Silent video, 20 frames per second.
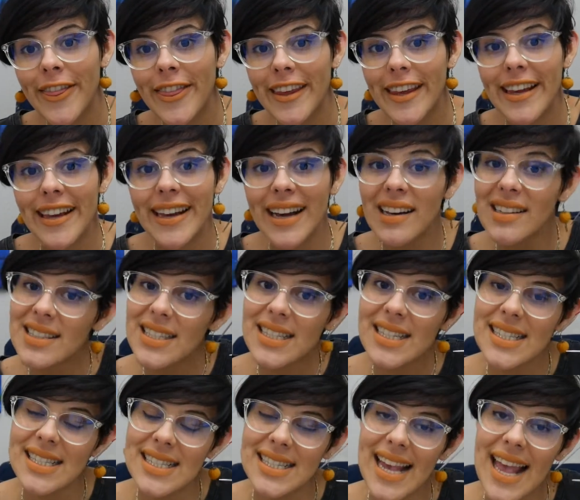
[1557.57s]
the
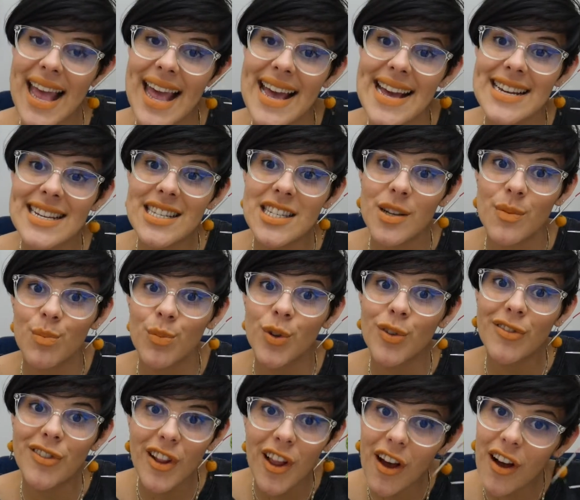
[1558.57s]
gusset and
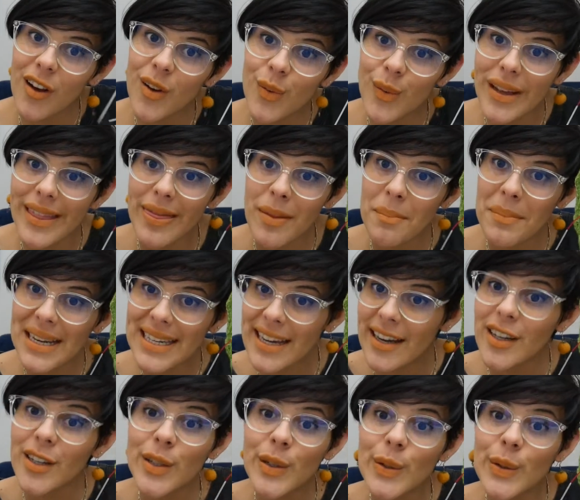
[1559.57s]
move along with my
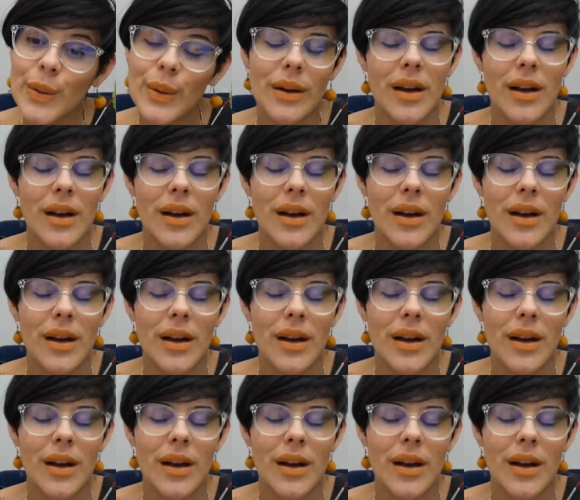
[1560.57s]
toe.